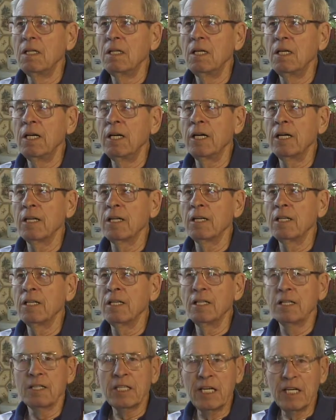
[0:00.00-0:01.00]
And
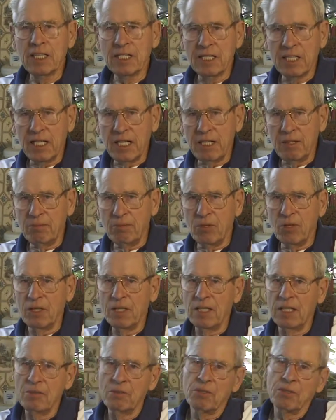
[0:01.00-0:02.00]
at that time,
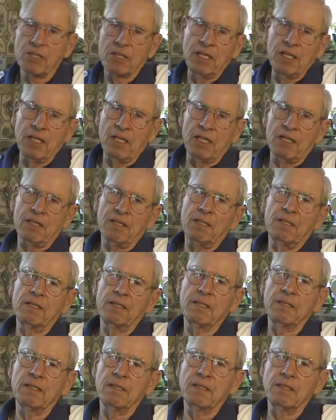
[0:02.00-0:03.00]
boy, that was it.
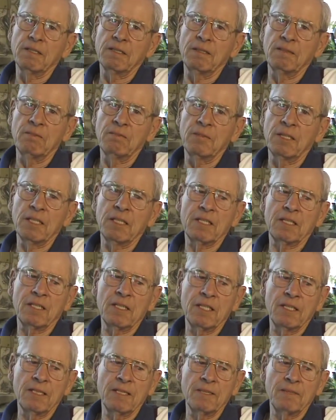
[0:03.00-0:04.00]
But
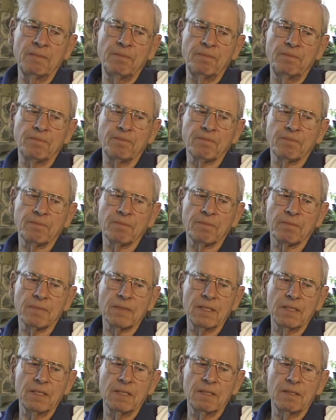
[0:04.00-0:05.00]

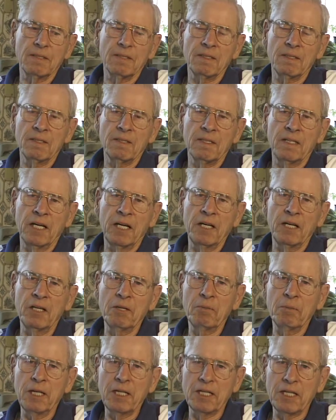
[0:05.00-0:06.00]
I
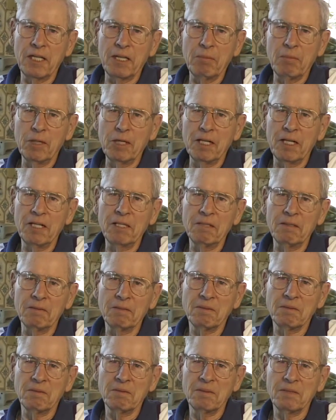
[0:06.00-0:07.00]
didn't make any money,
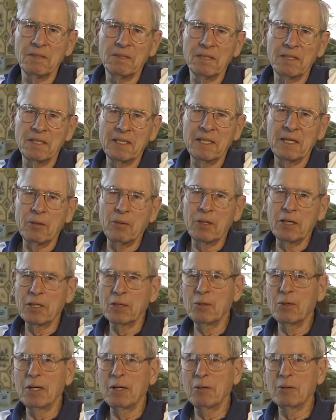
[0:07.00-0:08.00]
and I wanted
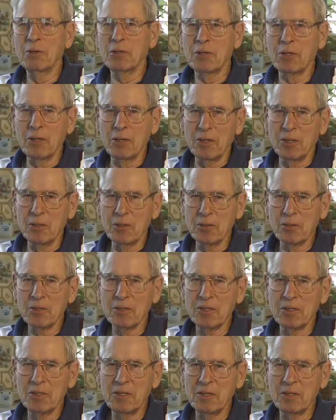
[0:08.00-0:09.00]
to go out with
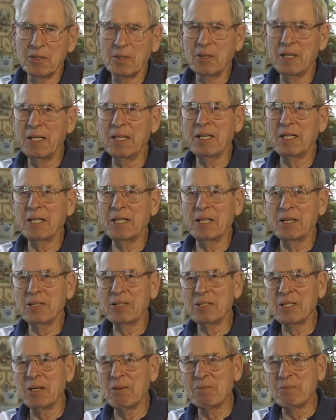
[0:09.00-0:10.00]
girls, and so I had to
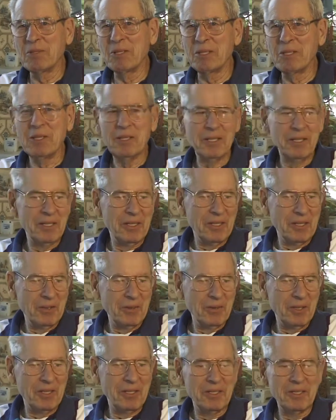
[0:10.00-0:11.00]
get something that
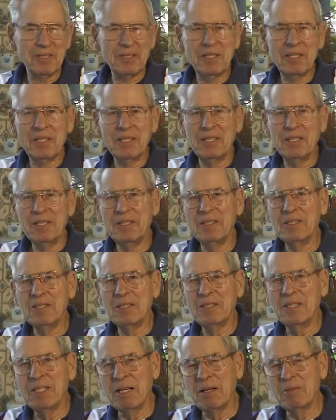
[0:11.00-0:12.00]
would
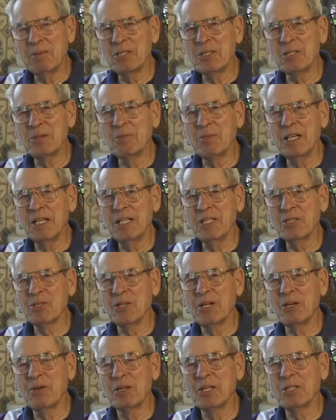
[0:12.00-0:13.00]
get me some money,
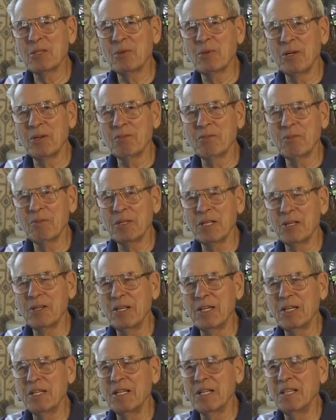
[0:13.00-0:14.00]
so I went to work for my
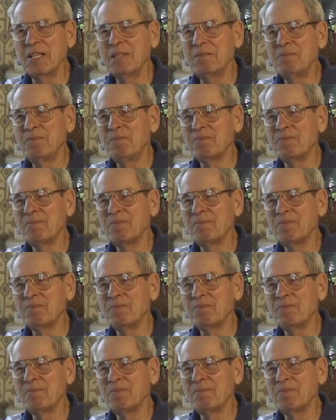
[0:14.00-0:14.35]
granddad.